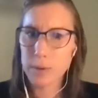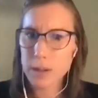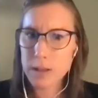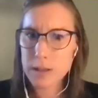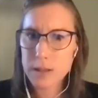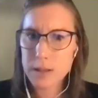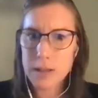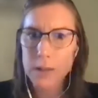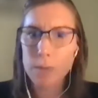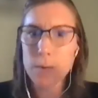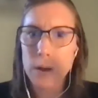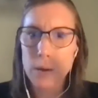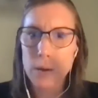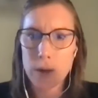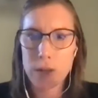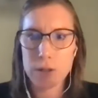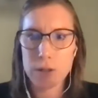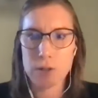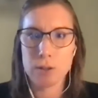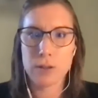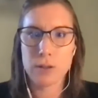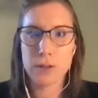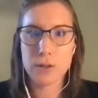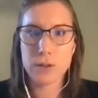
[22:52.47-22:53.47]
Let's see what
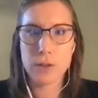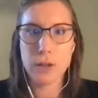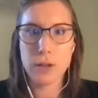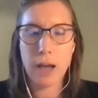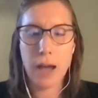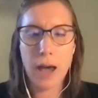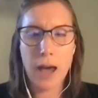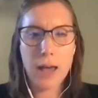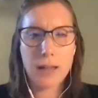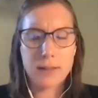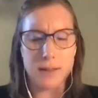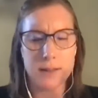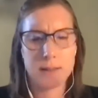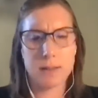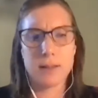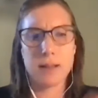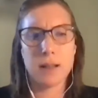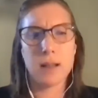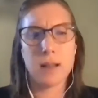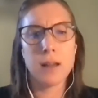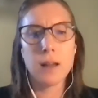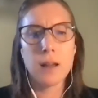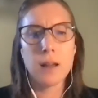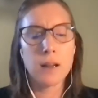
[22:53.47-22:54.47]
questions she asks.